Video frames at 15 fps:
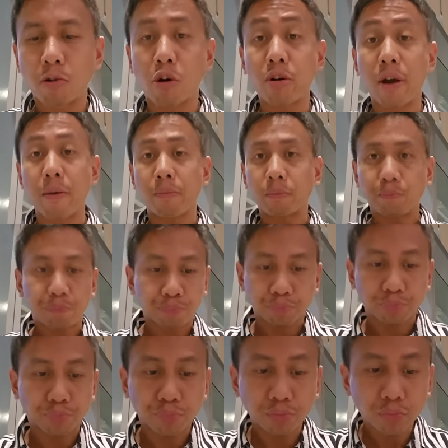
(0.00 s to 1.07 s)
Okay,
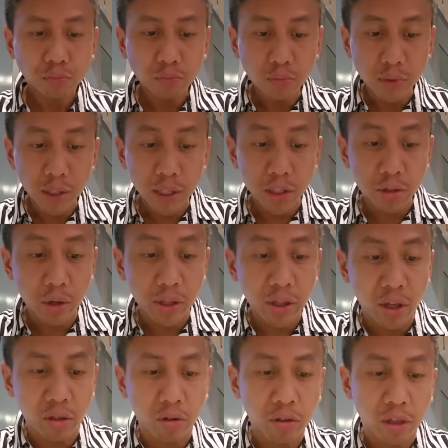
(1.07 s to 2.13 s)
let's try
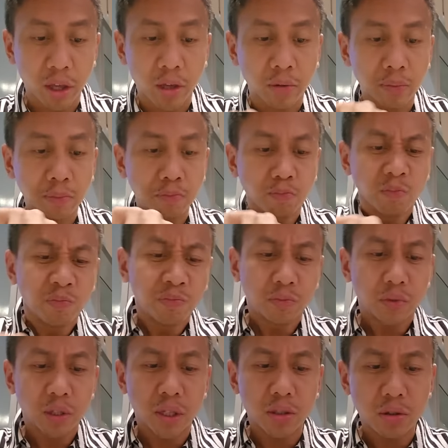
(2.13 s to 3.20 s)
the other thing.
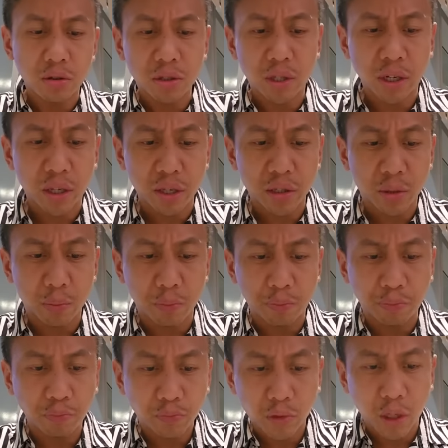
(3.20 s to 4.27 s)
This looks like it's
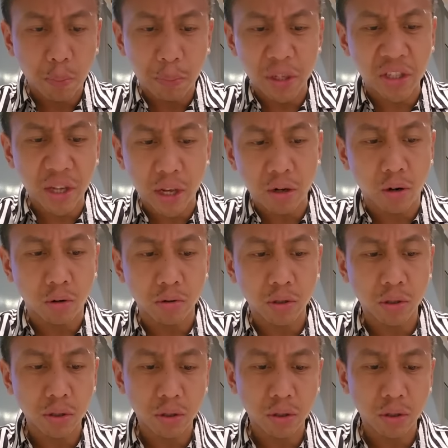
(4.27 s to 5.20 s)
potatoes.